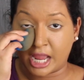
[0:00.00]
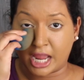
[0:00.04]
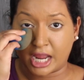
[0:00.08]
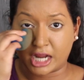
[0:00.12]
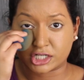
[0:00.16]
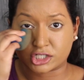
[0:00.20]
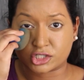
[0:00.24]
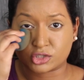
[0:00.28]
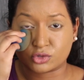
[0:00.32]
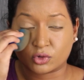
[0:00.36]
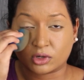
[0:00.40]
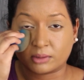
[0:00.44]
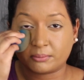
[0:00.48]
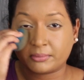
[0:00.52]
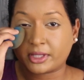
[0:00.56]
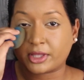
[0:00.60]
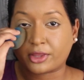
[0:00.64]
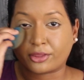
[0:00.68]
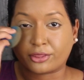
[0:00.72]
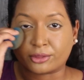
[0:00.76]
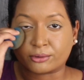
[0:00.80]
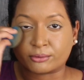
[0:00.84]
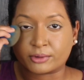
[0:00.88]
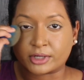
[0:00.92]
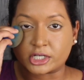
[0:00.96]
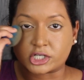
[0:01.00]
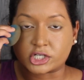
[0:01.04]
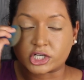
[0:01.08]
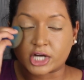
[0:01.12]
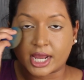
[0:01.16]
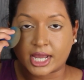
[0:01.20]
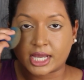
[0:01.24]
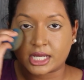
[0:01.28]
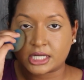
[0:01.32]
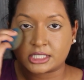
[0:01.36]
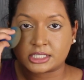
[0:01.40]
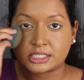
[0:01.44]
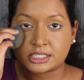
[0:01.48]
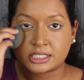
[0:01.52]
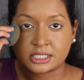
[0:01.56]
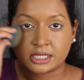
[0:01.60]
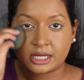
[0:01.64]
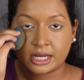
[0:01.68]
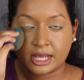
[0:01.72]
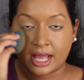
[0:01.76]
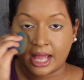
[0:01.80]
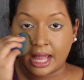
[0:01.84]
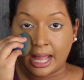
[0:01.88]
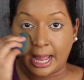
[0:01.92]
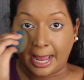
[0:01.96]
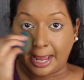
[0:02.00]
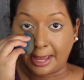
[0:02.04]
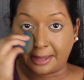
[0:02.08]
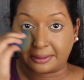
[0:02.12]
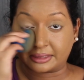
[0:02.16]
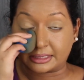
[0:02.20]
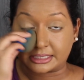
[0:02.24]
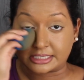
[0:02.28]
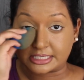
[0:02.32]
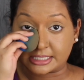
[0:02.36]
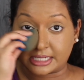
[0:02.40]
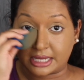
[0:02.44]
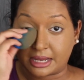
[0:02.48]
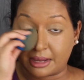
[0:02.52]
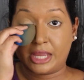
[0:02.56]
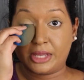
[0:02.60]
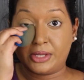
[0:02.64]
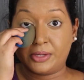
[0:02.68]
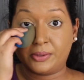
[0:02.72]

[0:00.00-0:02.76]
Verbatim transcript: It's normally three shades and that's it.